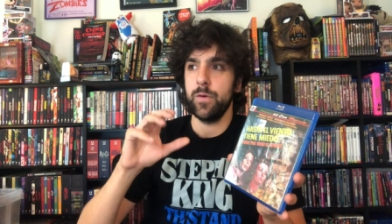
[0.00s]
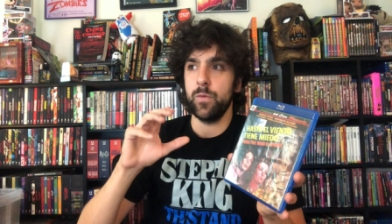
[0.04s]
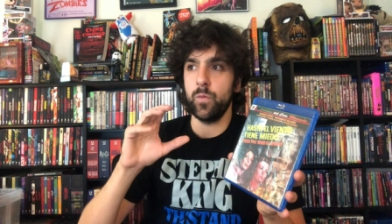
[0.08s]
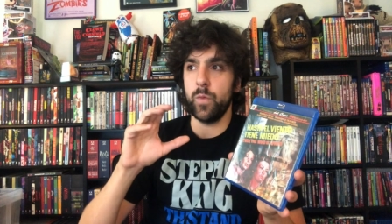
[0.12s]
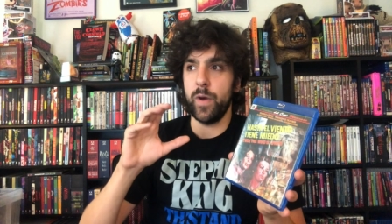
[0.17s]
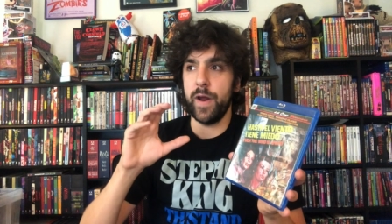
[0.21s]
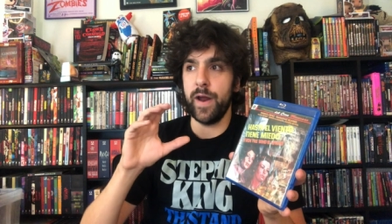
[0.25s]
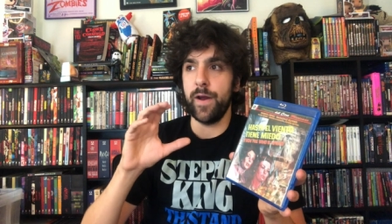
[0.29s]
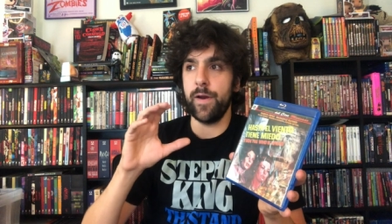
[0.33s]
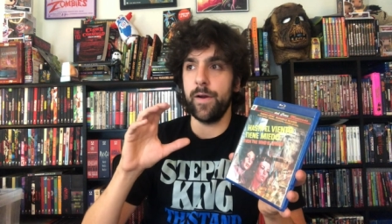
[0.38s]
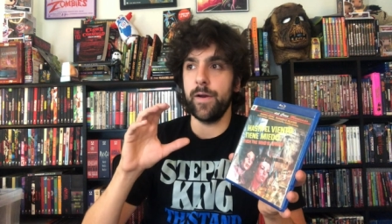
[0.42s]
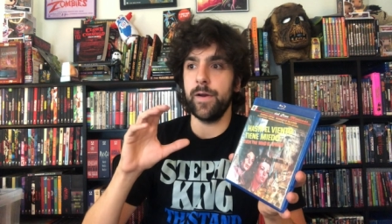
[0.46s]

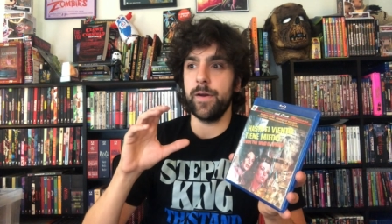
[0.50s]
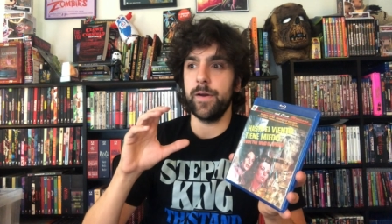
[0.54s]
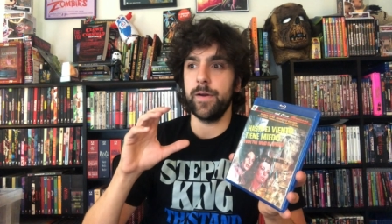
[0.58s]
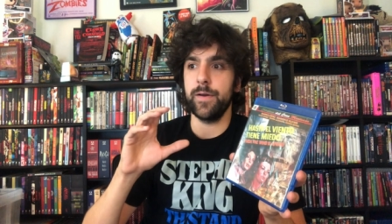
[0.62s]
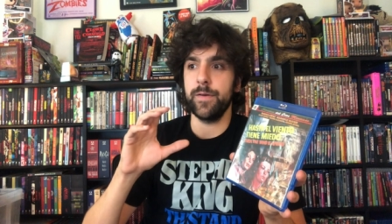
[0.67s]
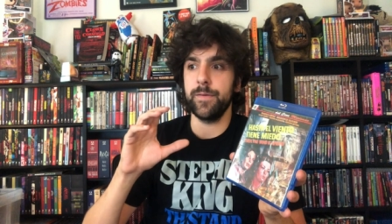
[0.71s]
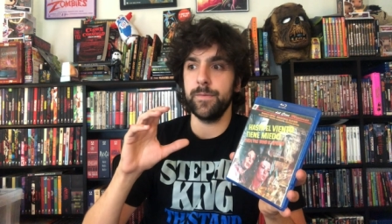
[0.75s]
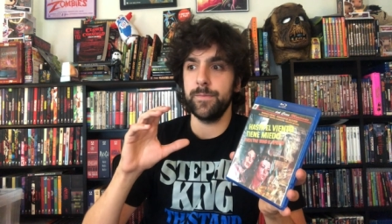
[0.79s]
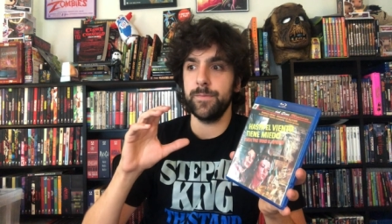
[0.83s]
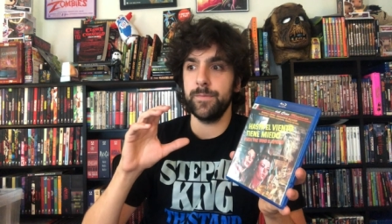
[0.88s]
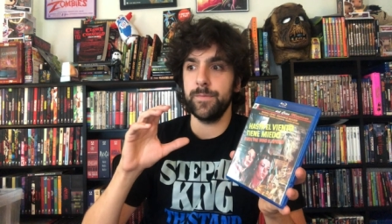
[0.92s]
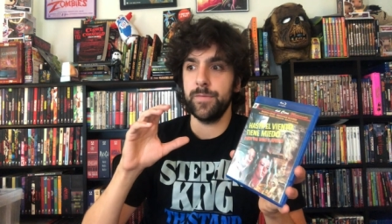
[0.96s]

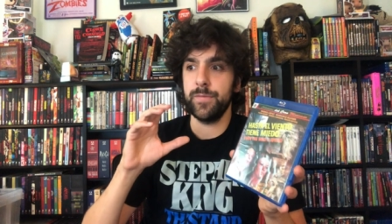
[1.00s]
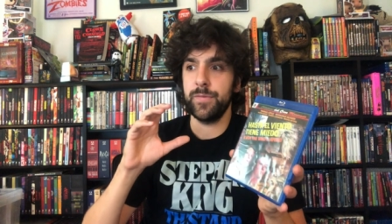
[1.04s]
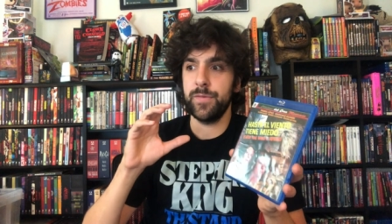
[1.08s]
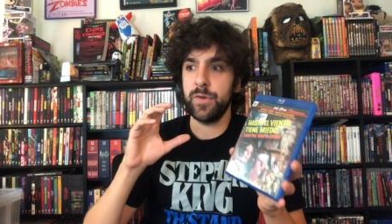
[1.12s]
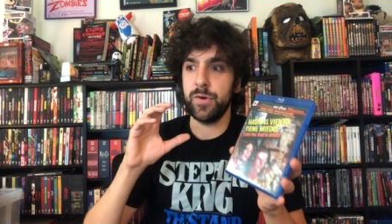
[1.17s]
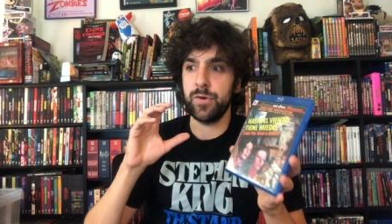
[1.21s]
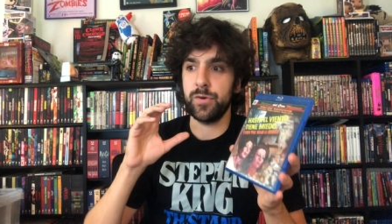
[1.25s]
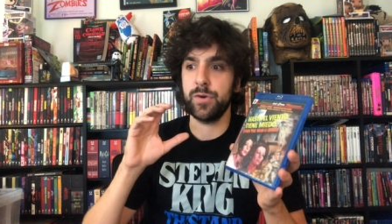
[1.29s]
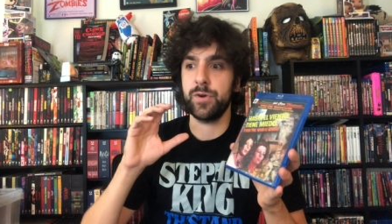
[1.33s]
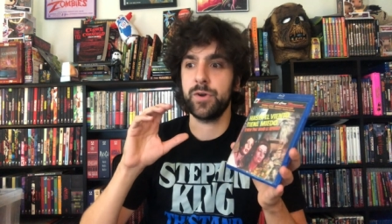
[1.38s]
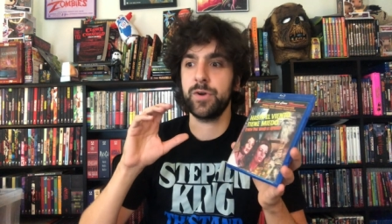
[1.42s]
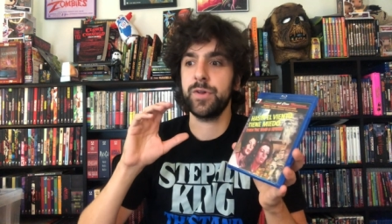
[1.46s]
where
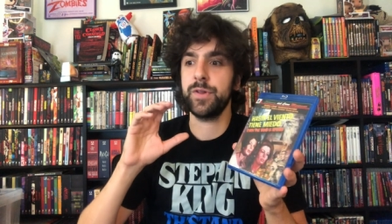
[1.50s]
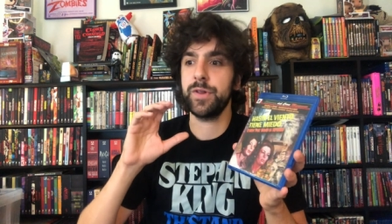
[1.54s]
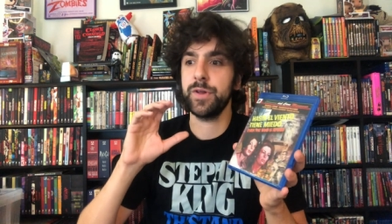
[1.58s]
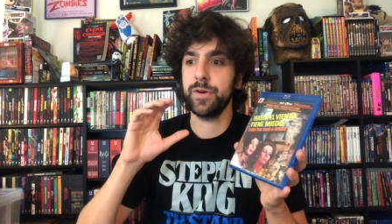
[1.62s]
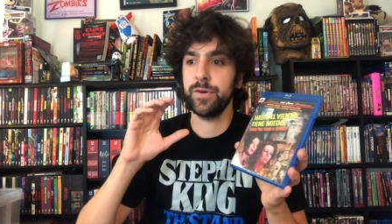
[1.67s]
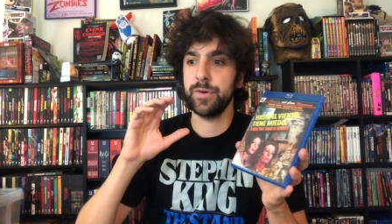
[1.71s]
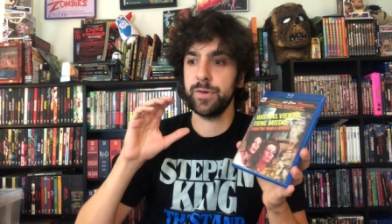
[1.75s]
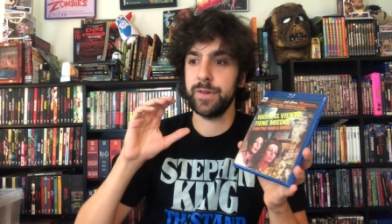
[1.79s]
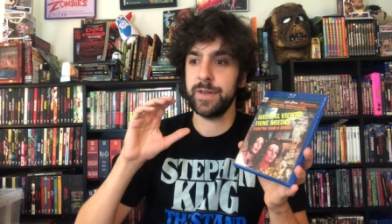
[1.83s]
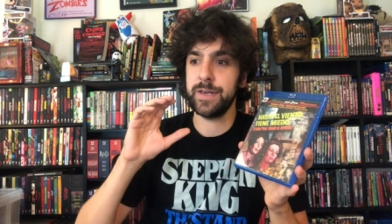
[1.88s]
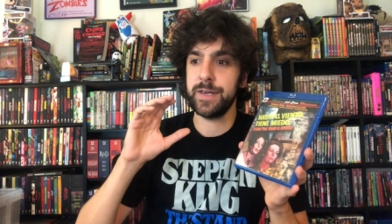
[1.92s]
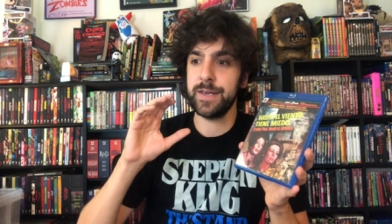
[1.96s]
there are
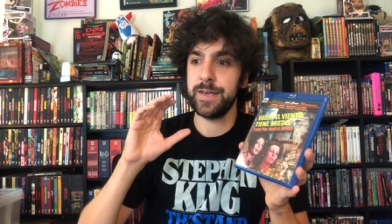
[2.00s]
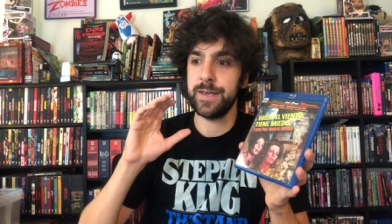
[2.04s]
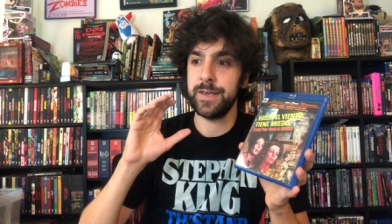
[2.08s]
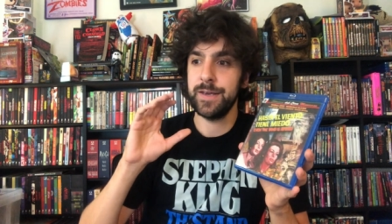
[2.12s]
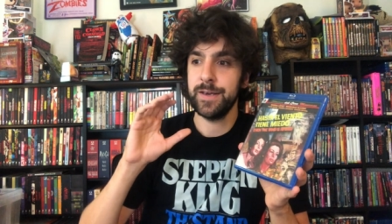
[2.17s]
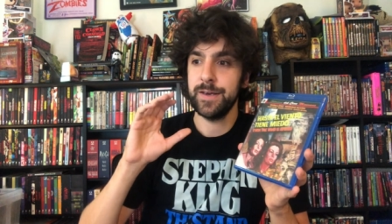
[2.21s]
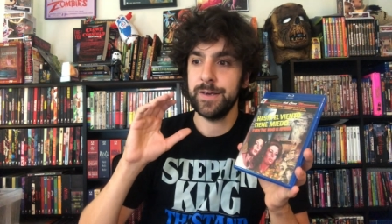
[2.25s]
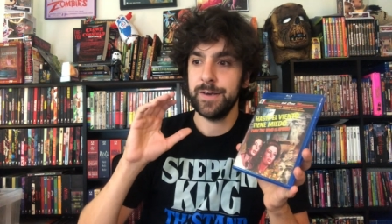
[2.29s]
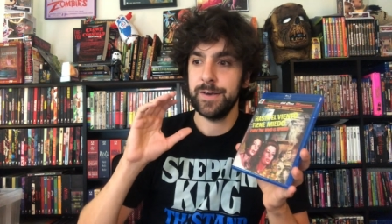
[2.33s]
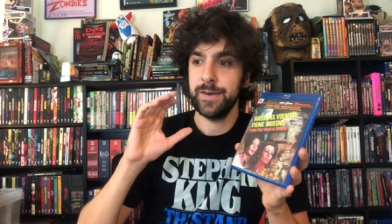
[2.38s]
clearly